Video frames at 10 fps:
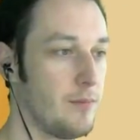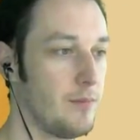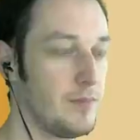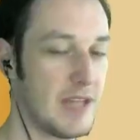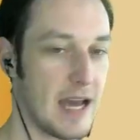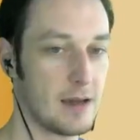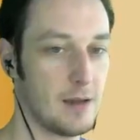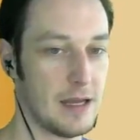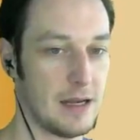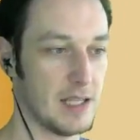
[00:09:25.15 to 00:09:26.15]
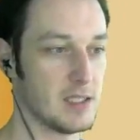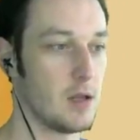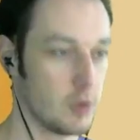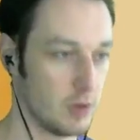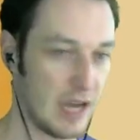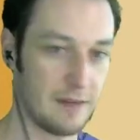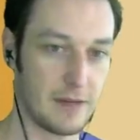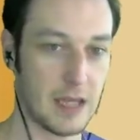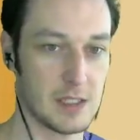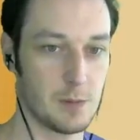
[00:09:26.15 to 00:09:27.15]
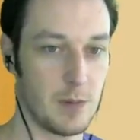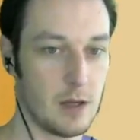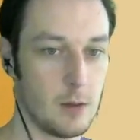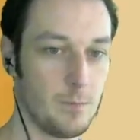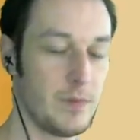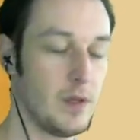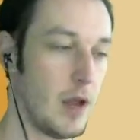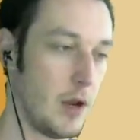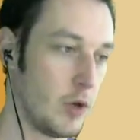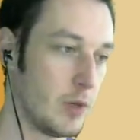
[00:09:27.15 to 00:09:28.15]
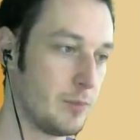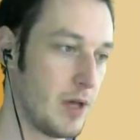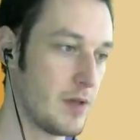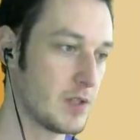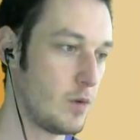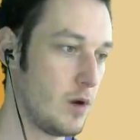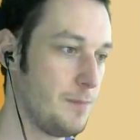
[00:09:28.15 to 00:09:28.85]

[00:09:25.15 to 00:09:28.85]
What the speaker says: deck that needs another life gain spell, and you can play this one.